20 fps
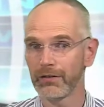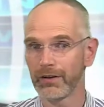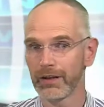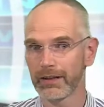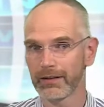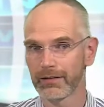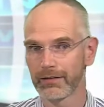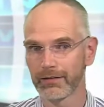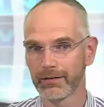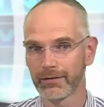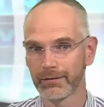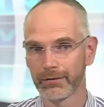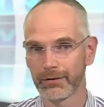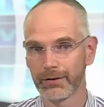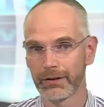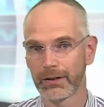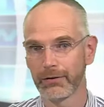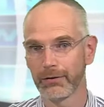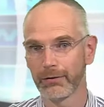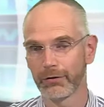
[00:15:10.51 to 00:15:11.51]
seconds. So
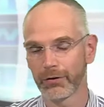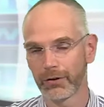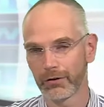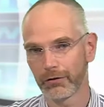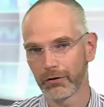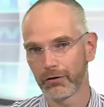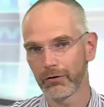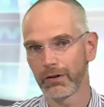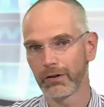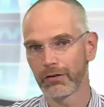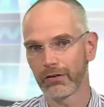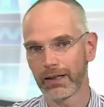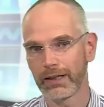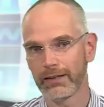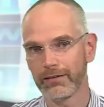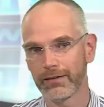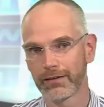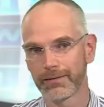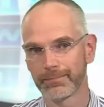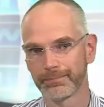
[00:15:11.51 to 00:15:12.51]
you can do sort of a
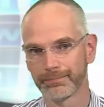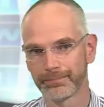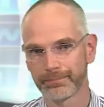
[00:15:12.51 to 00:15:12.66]
translation.